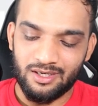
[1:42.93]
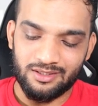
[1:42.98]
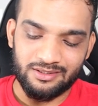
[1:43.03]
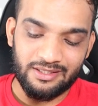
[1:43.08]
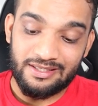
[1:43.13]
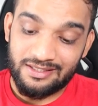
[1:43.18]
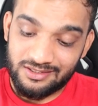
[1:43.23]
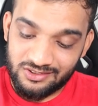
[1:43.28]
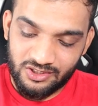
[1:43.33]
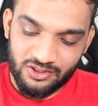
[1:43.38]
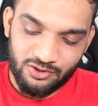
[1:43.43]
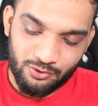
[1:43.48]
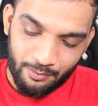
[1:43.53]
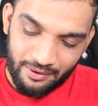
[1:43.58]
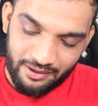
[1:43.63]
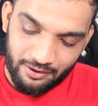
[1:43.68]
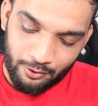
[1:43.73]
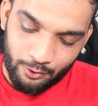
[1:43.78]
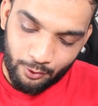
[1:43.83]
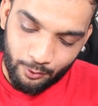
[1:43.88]
The easiest
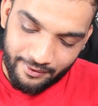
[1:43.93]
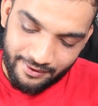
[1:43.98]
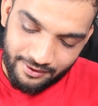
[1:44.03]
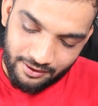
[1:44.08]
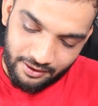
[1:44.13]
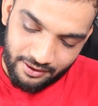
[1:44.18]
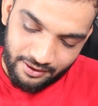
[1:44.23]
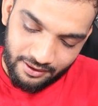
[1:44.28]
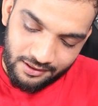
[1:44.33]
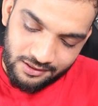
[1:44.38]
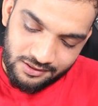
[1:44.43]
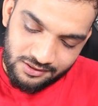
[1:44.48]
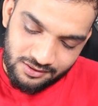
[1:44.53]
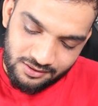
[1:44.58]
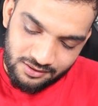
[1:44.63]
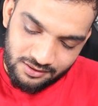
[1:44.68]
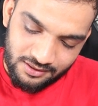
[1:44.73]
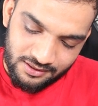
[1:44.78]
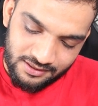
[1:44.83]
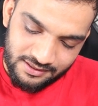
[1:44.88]
way to do it
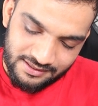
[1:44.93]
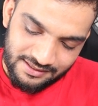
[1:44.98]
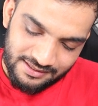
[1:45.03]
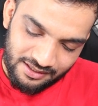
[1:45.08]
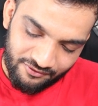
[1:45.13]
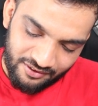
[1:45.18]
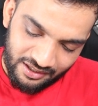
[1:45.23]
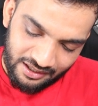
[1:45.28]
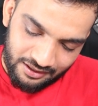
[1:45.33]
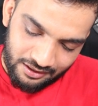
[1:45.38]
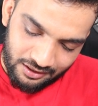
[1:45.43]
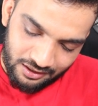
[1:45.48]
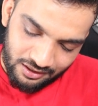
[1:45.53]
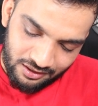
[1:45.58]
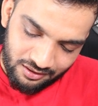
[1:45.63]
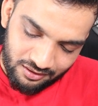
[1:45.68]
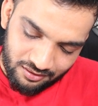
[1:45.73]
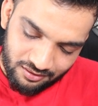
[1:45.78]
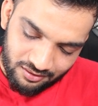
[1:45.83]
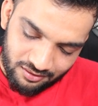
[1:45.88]
is
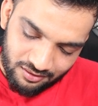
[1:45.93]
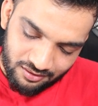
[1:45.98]
780.